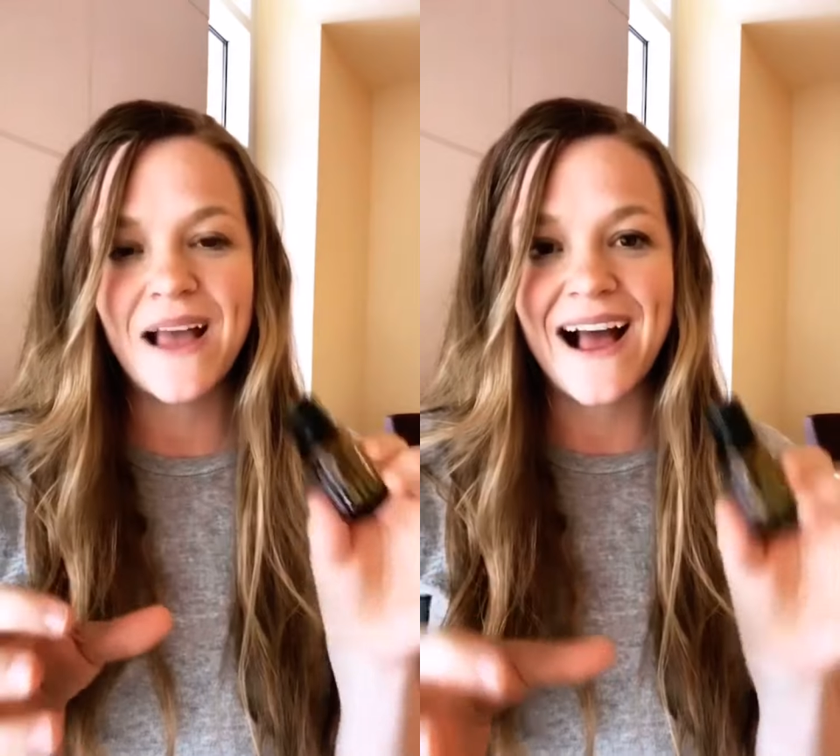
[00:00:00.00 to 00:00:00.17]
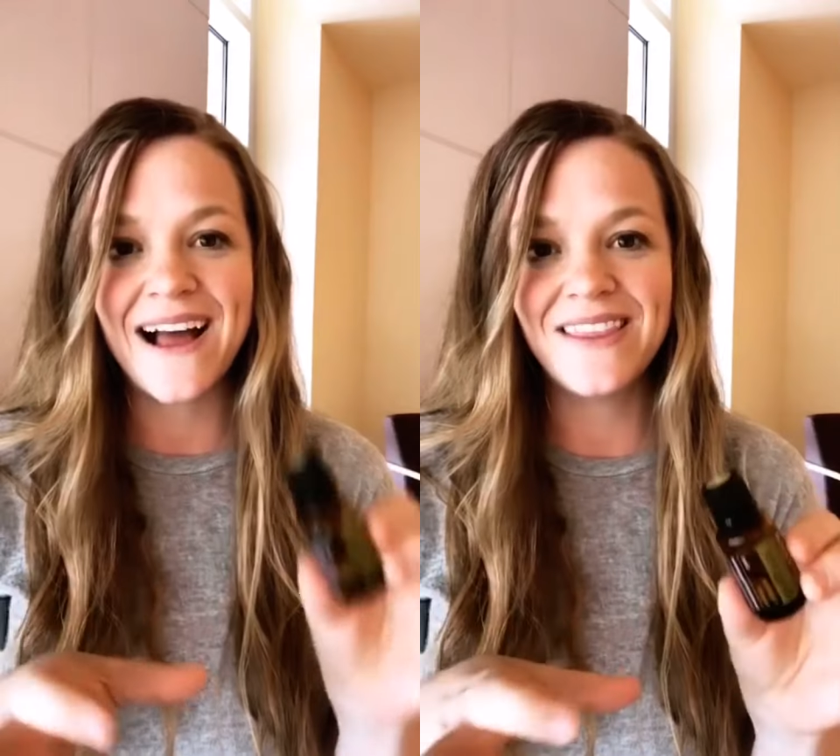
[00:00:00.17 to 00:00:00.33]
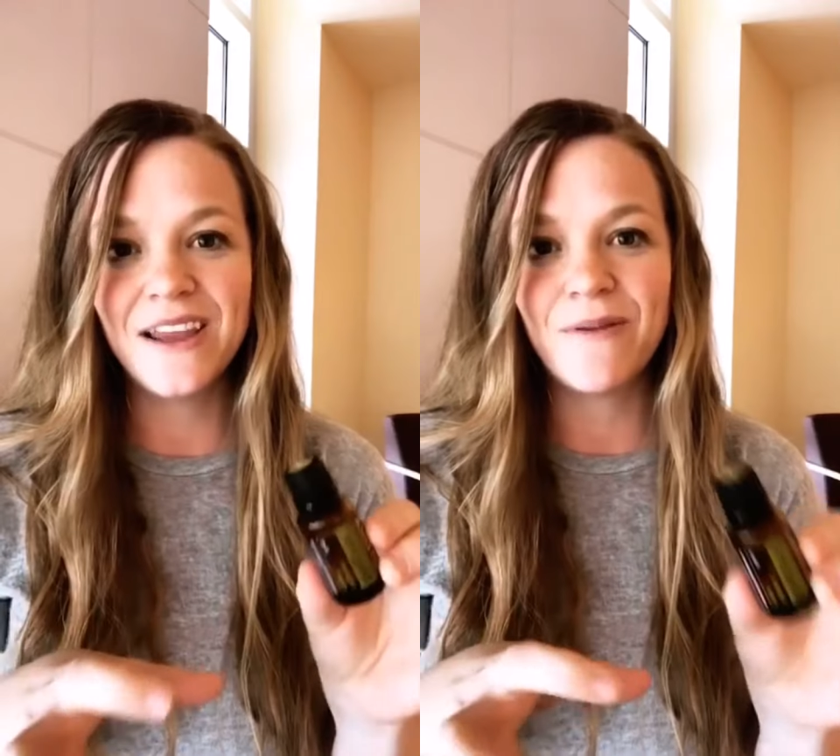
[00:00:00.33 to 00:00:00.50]

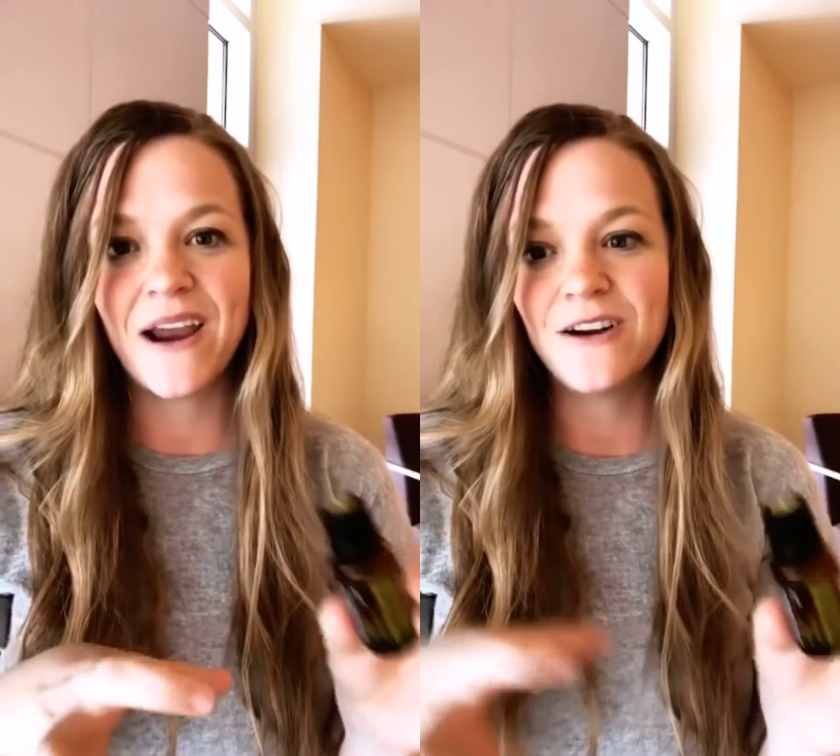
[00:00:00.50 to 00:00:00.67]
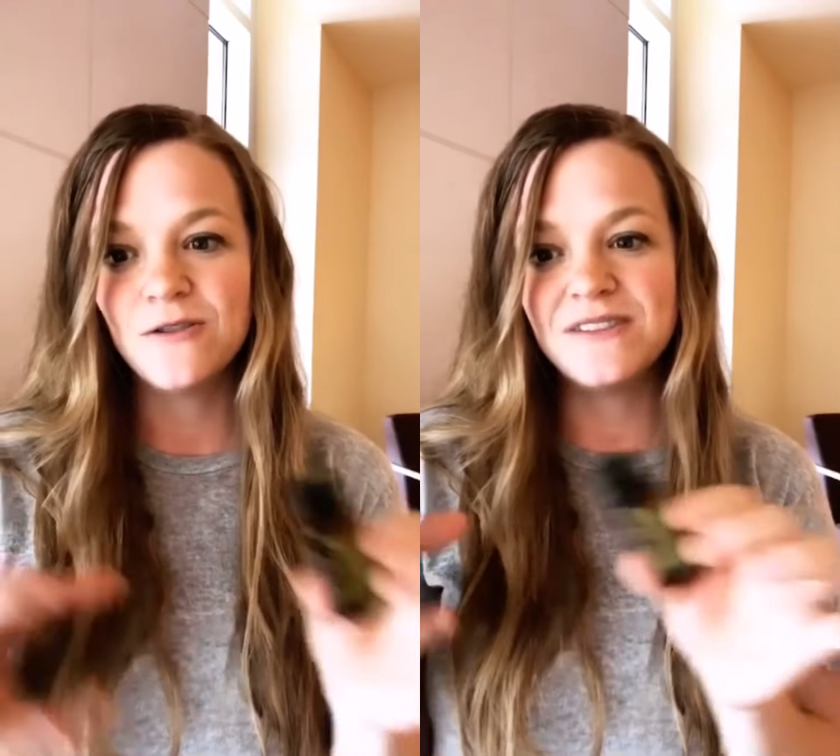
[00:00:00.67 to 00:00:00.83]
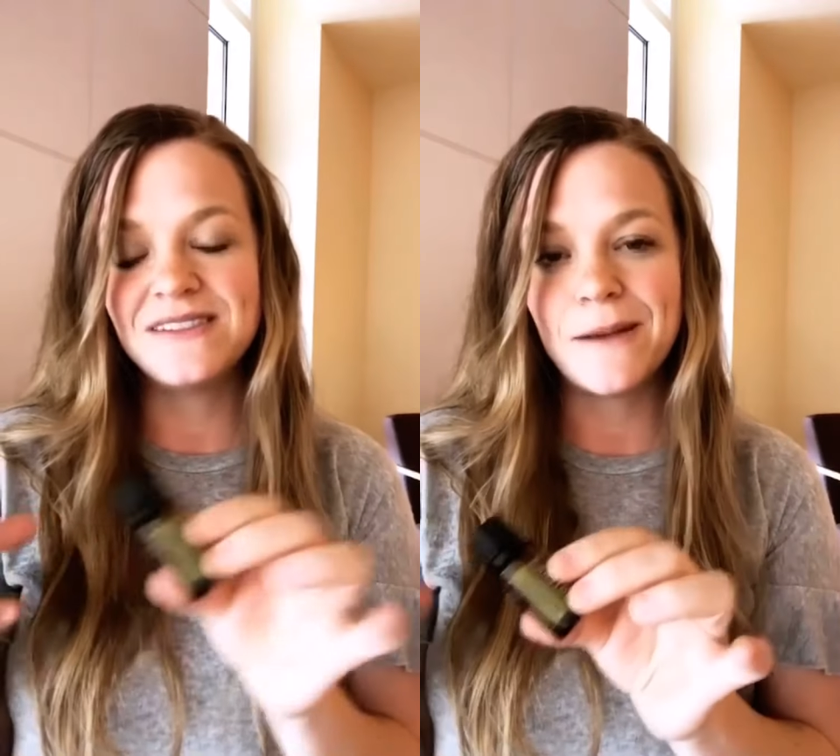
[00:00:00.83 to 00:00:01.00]
add the
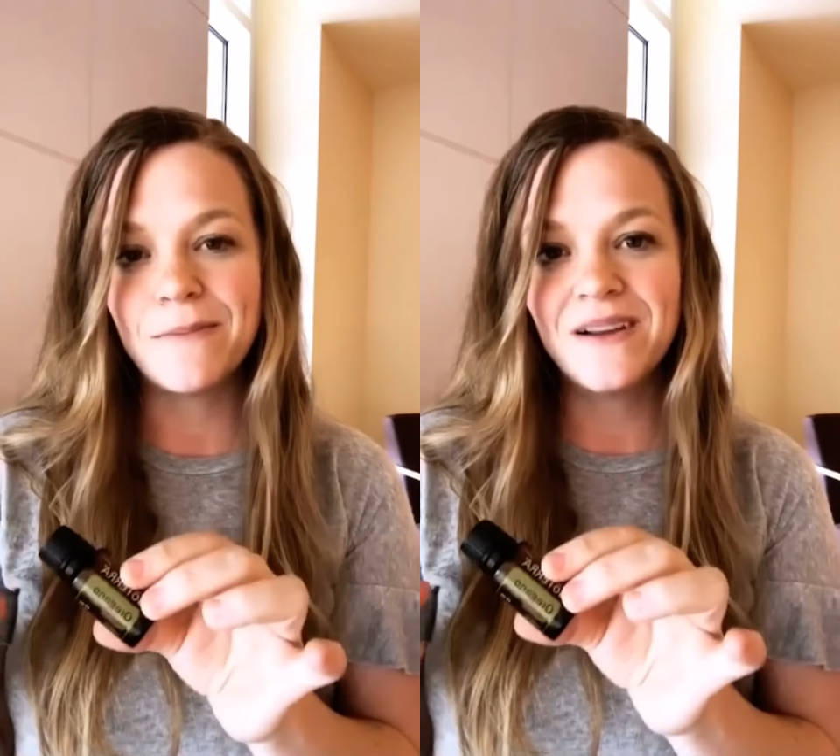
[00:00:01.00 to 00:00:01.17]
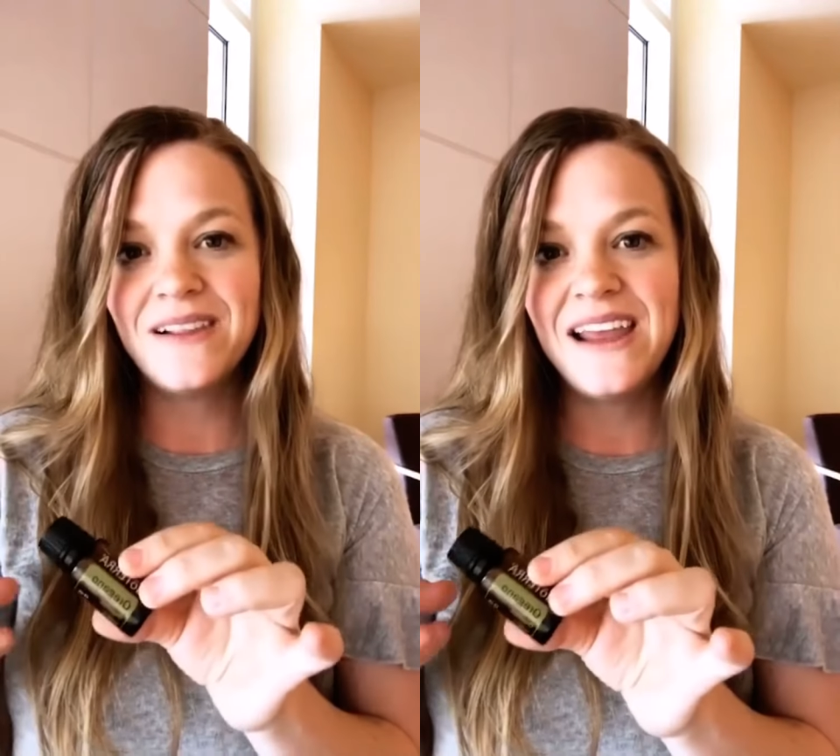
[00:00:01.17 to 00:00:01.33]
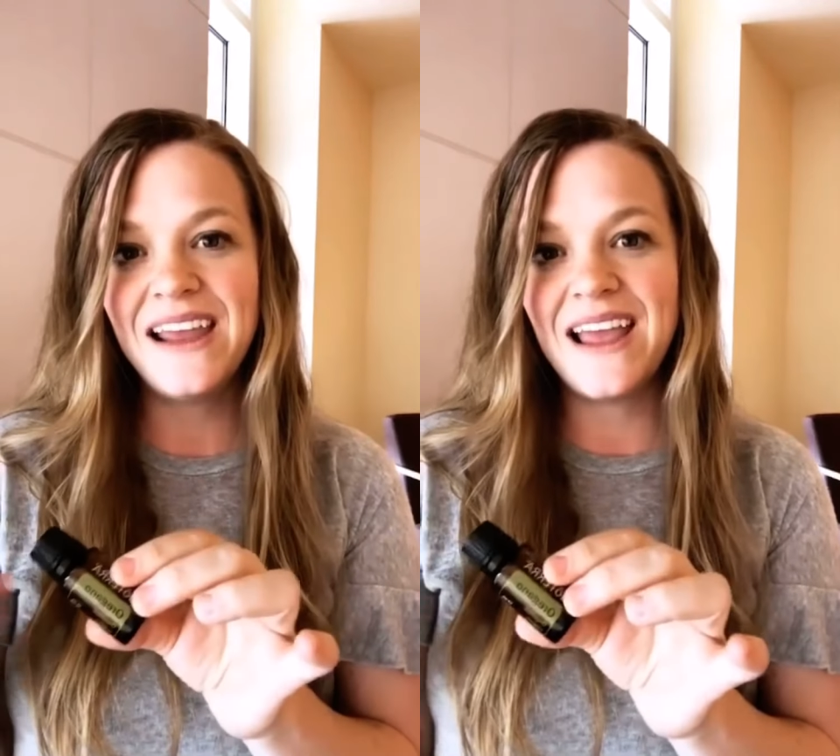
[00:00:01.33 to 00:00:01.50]
oregano
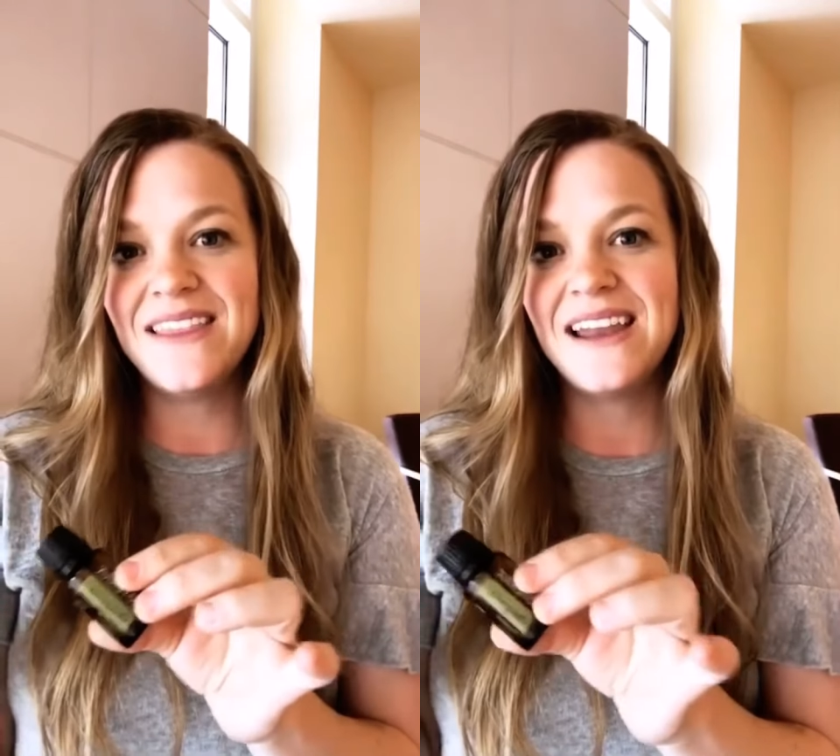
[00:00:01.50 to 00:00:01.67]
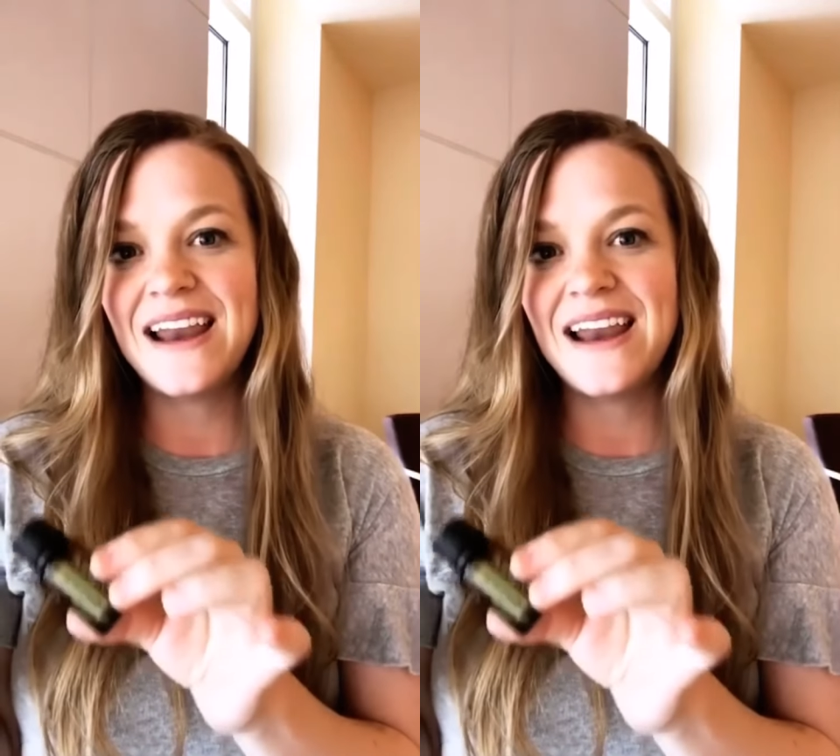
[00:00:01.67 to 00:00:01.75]
separately and then